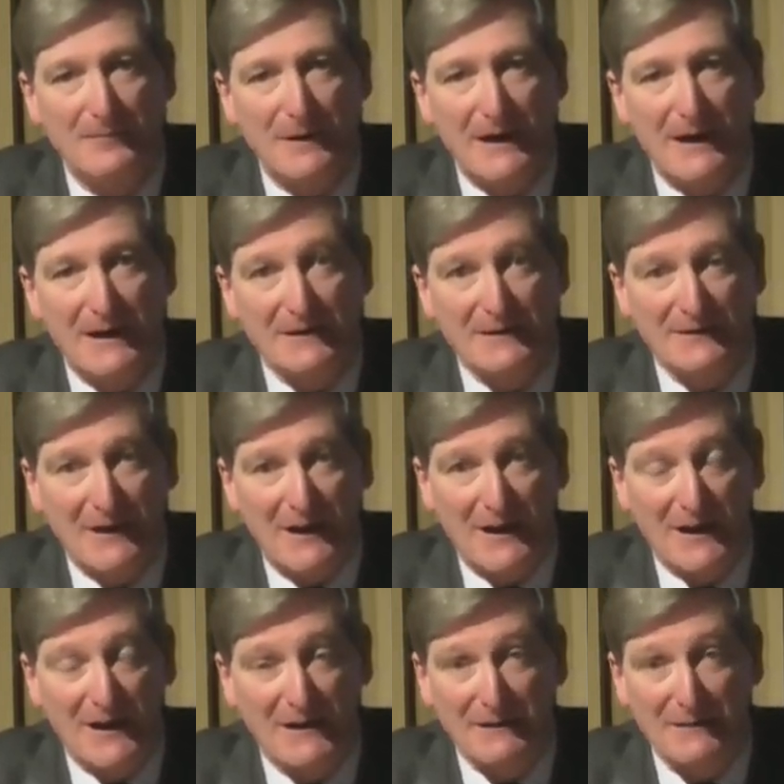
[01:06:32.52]
And
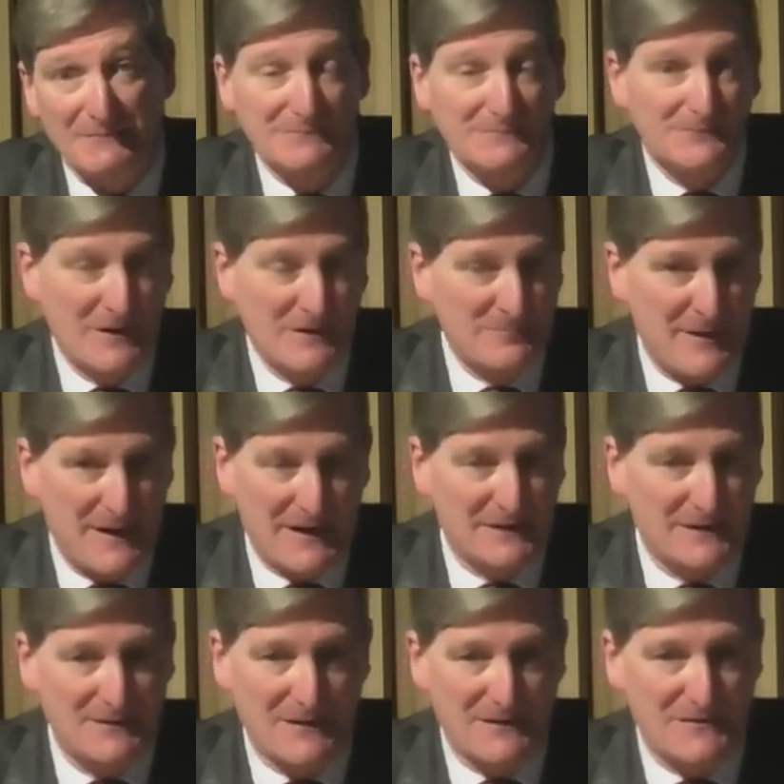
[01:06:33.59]
I went back
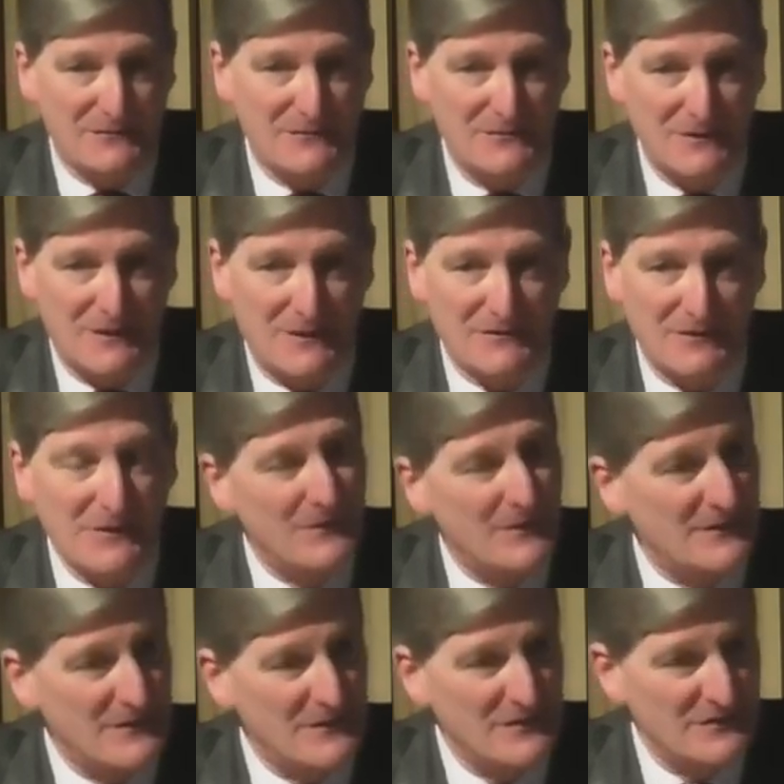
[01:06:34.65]
and I said, you know, I don't
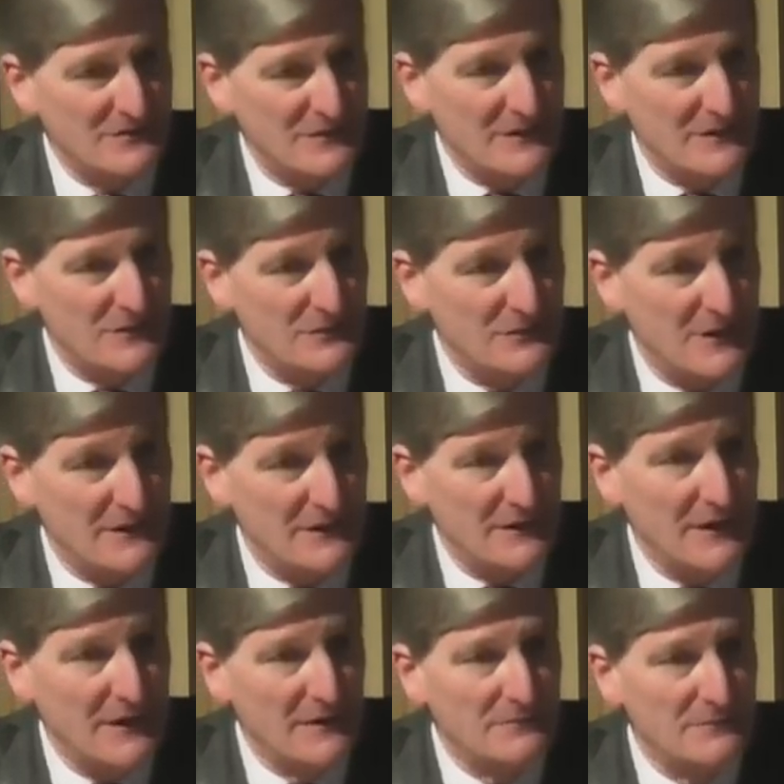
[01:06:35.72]
think this is a very good
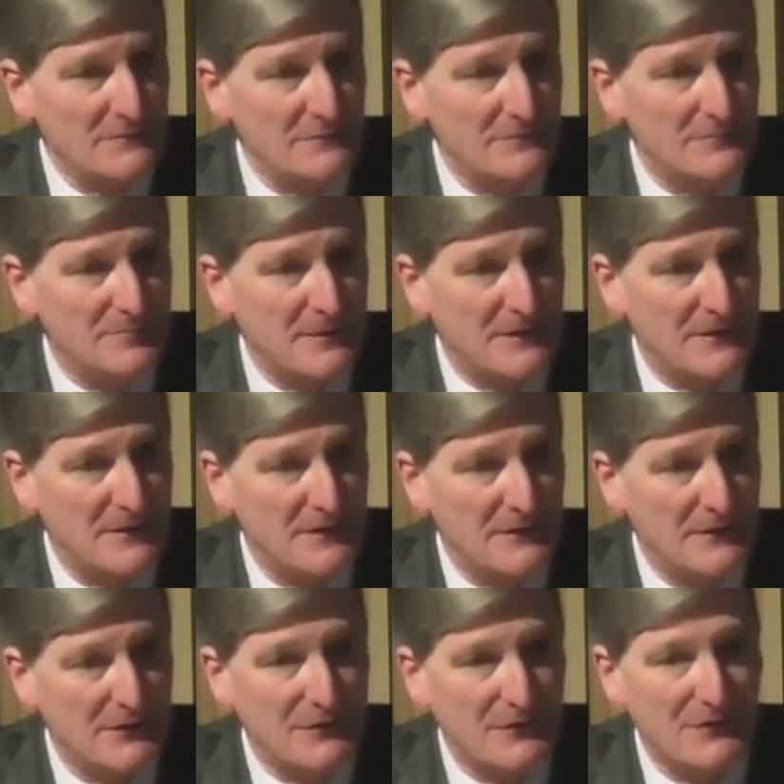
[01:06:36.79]
idea,
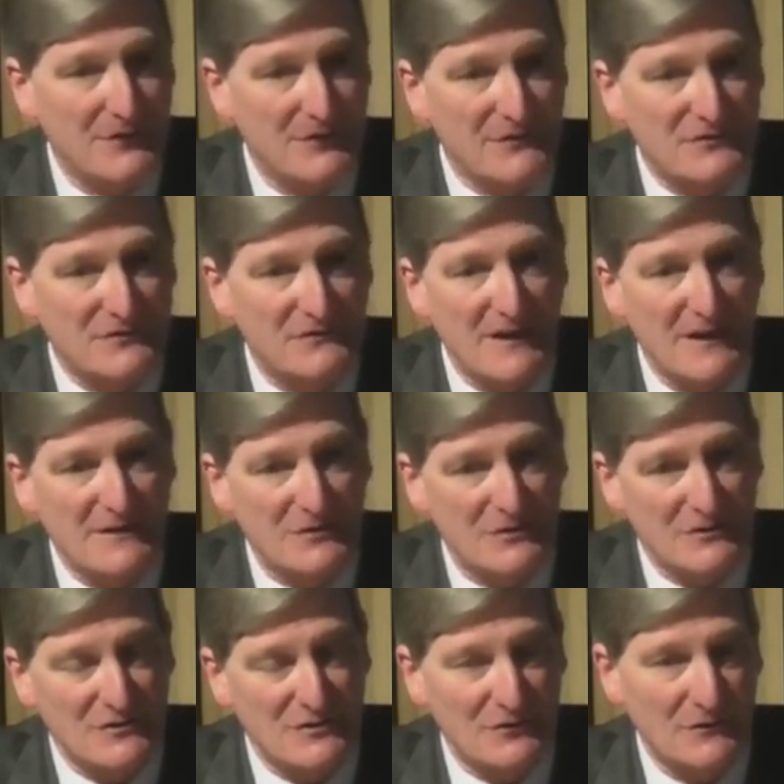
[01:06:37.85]
because the
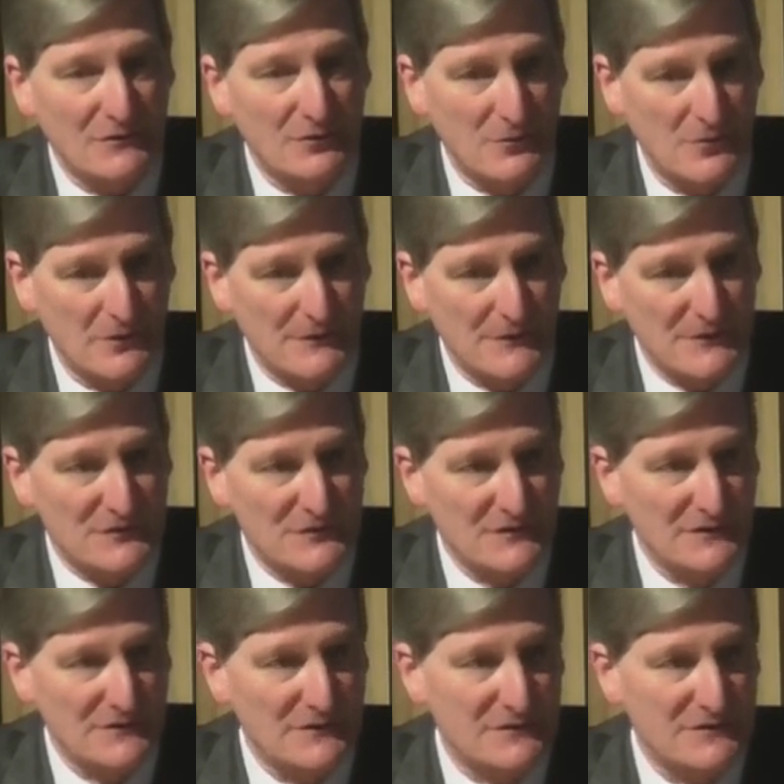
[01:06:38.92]
status of the law
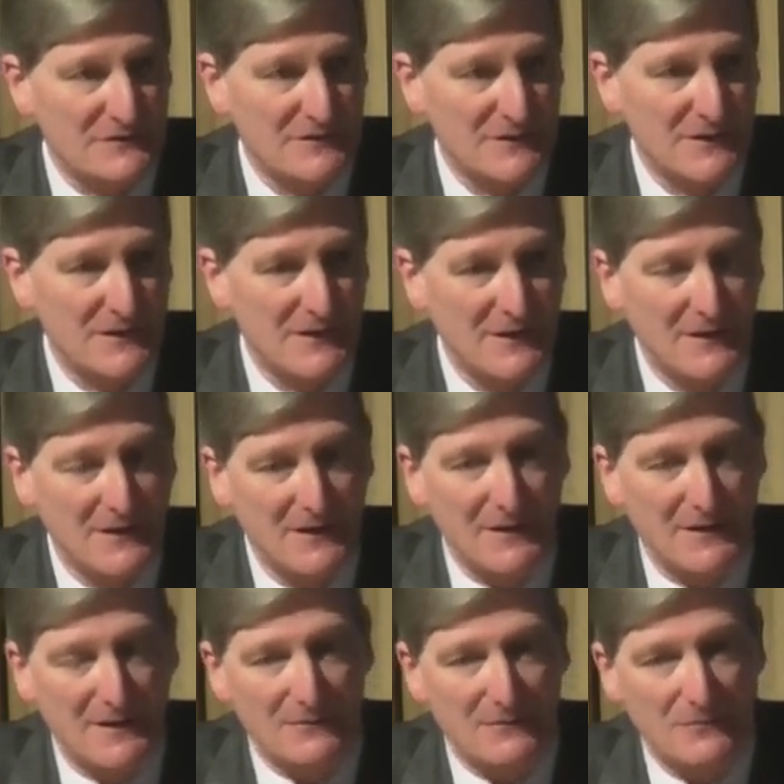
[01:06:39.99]
officers
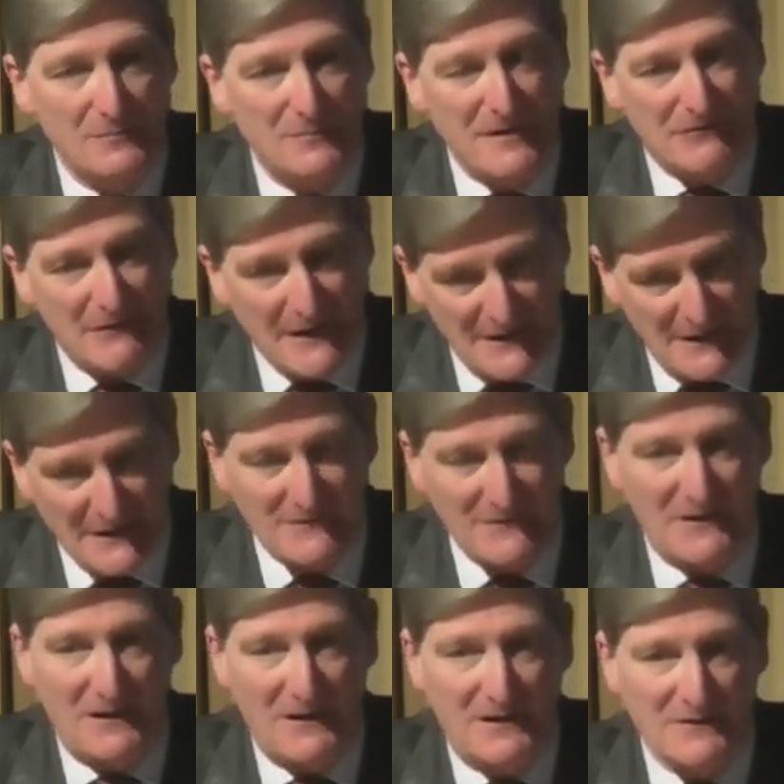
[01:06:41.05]
will be greatly
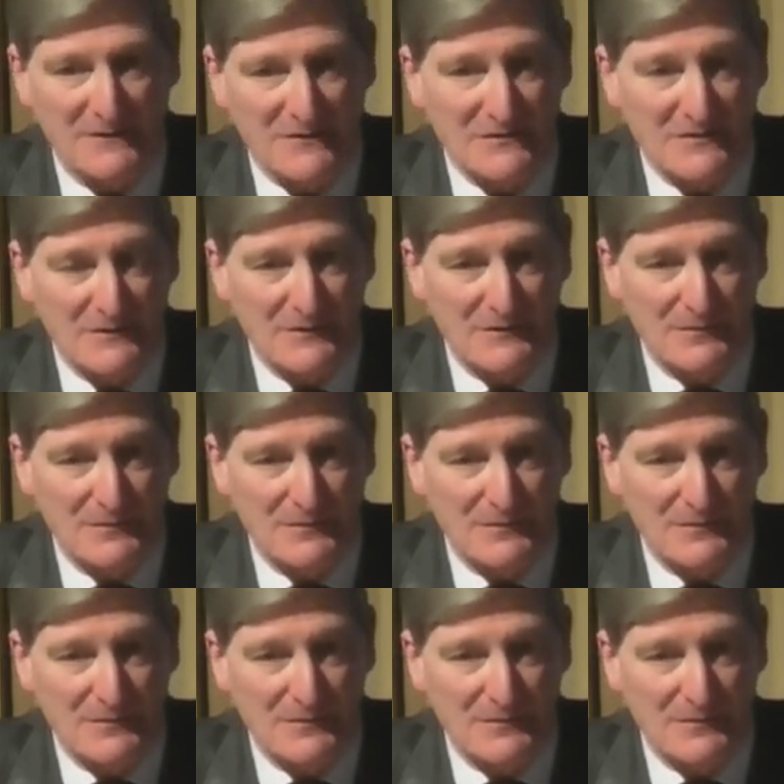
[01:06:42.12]
enhanced if